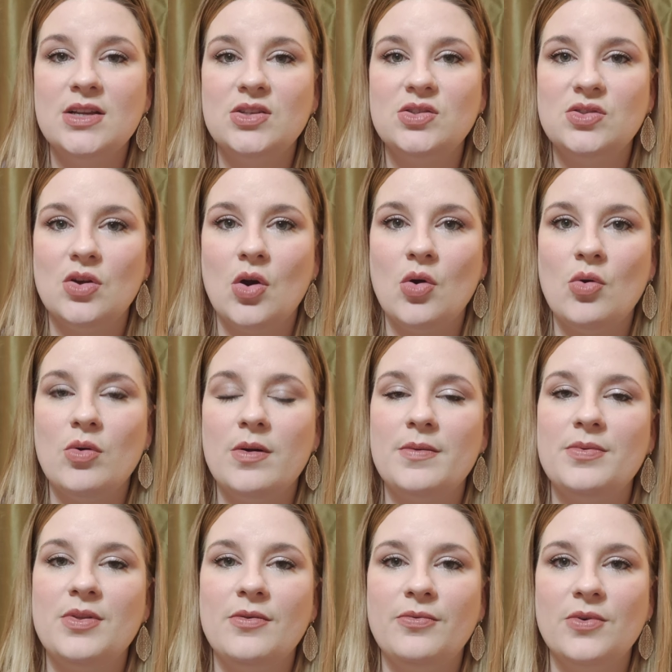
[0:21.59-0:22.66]
So,
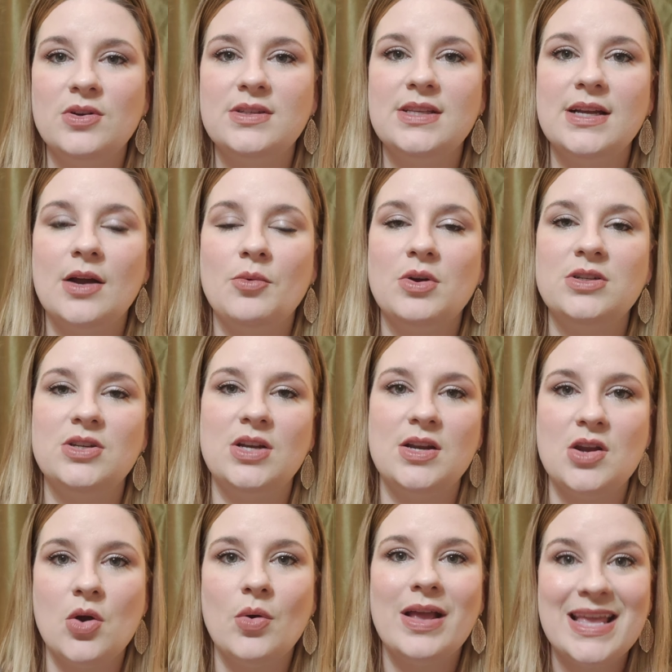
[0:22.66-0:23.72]
the first thing I want you to
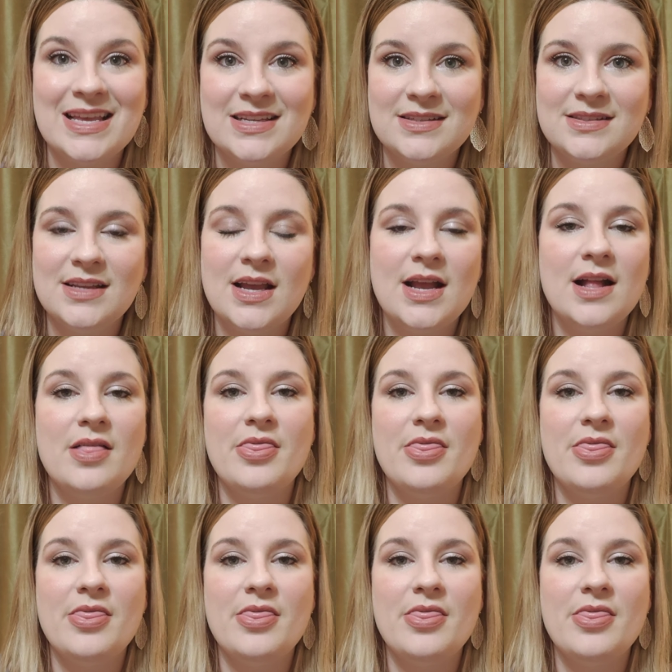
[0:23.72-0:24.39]
know is